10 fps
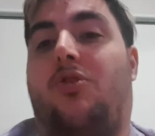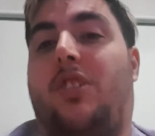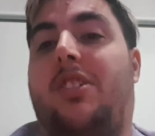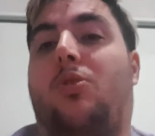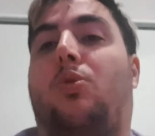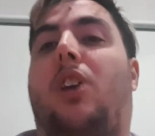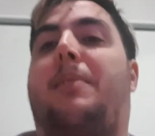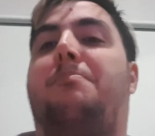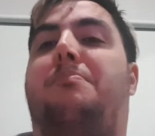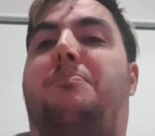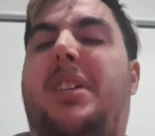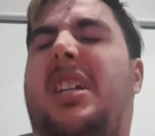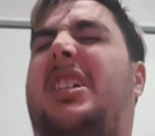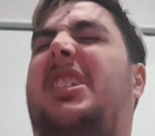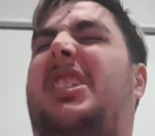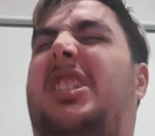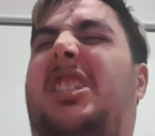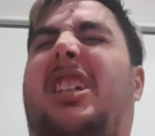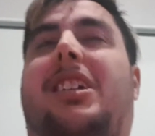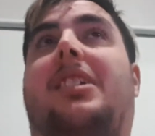race look like biggest
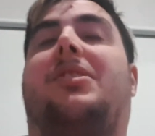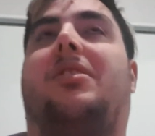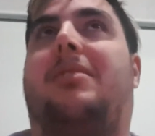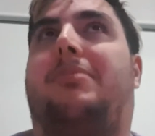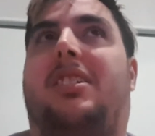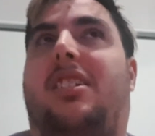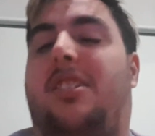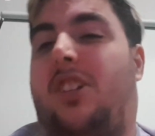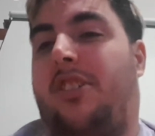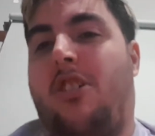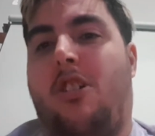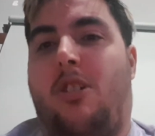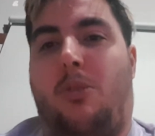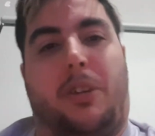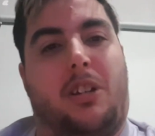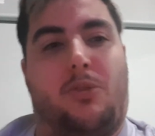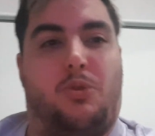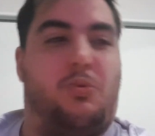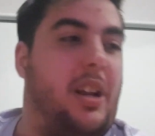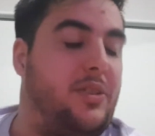dickheads on the planet. He's like, oh, we can't
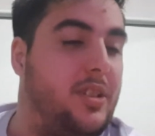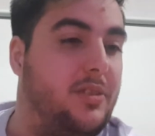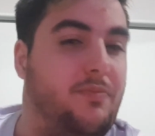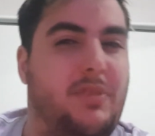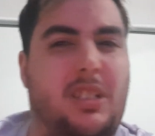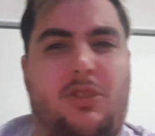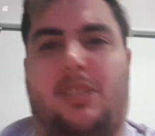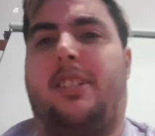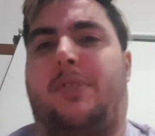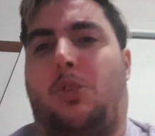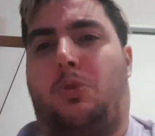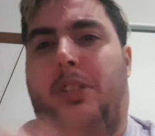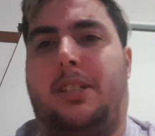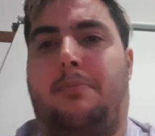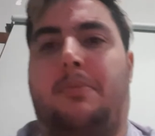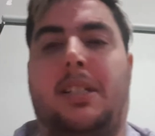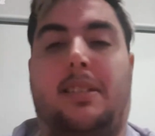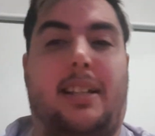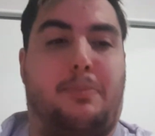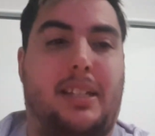do that, son. Got to leave the sword in him.
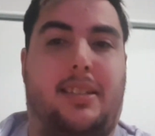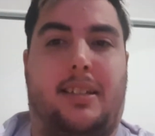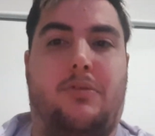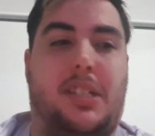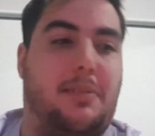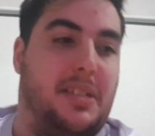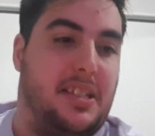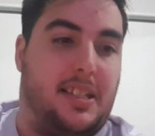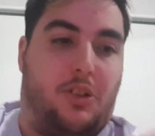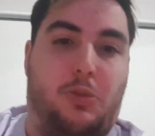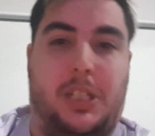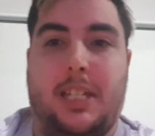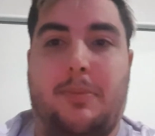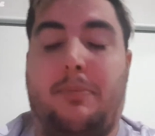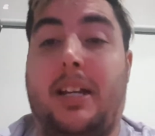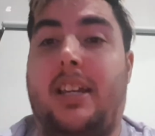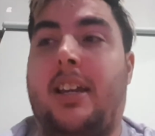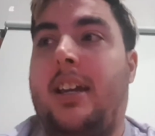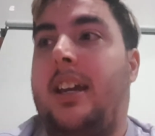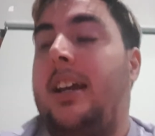That's meant to kill demons. It's holding him at bay.
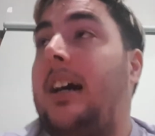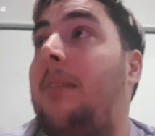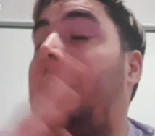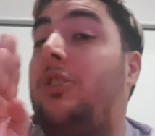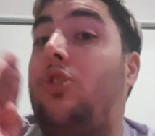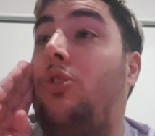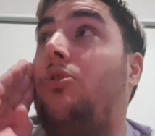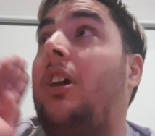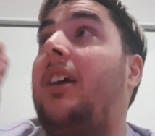I'm like, dude,